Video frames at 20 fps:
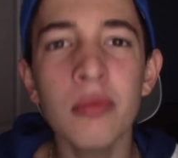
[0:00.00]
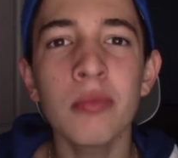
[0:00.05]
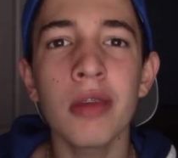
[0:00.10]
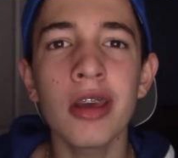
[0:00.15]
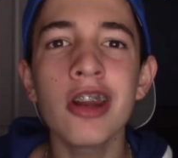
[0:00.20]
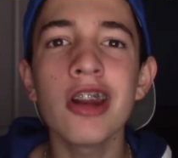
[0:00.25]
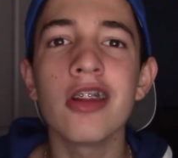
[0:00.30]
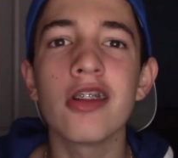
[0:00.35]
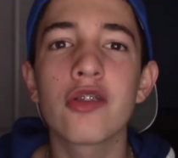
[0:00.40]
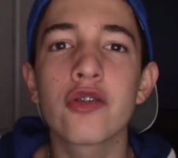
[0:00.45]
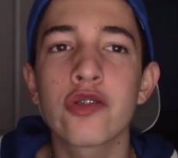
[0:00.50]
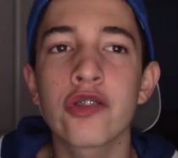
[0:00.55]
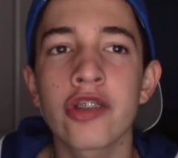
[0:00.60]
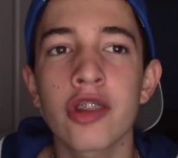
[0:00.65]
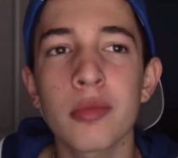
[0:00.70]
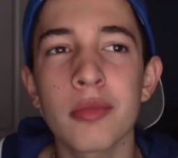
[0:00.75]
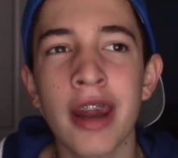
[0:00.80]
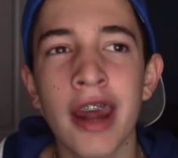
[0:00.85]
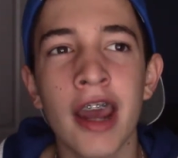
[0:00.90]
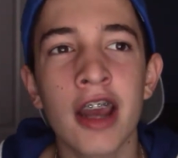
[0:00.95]
minutes for
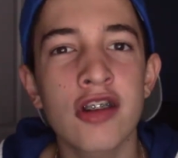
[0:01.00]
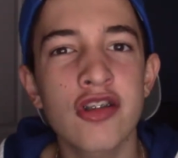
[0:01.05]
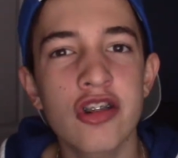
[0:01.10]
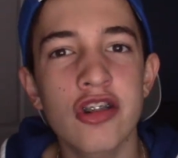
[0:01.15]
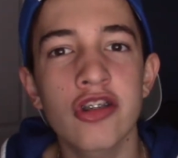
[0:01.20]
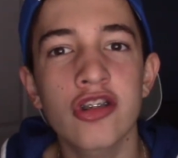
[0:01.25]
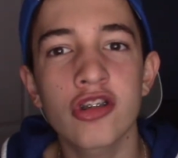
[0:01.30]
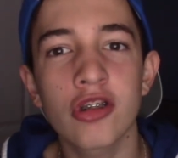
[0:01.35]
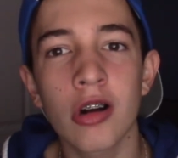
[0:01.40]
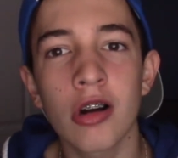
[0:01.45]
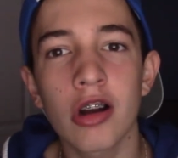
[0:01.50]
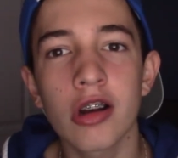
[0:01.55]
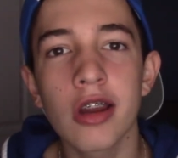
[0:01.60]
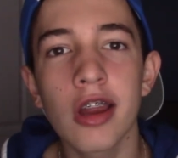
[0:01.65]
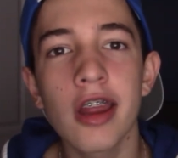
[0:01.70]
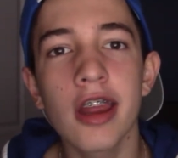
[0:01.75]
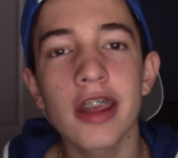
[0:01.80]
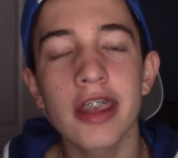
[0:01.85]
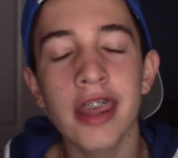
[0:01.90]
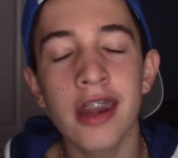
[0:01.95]
them to actually start
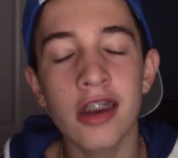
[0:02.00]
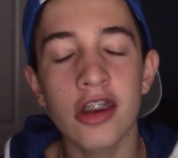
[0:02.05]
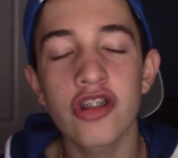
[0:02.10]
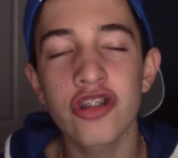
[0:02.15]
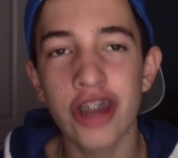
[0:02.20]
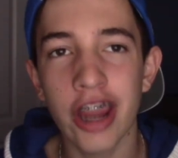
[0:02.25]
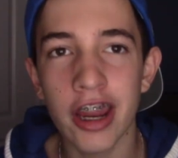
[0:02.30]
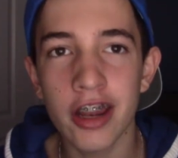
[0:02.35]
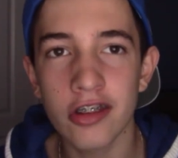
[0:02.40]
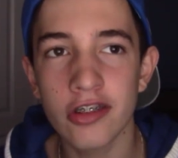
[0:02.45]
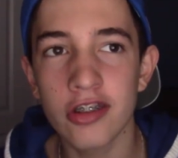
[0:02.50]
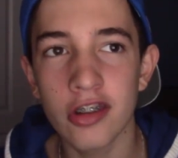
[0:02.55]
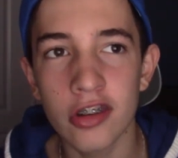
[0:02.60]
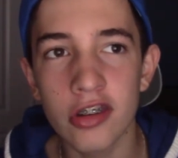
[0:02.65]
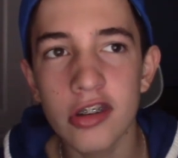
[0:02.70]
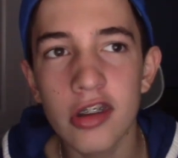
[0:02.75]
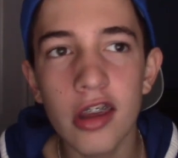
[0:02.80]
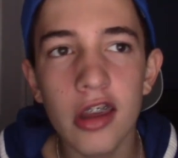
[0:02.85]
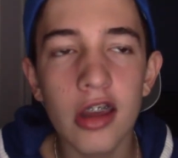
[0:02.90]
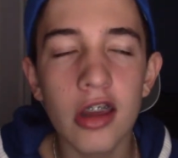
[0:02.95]
getting chances.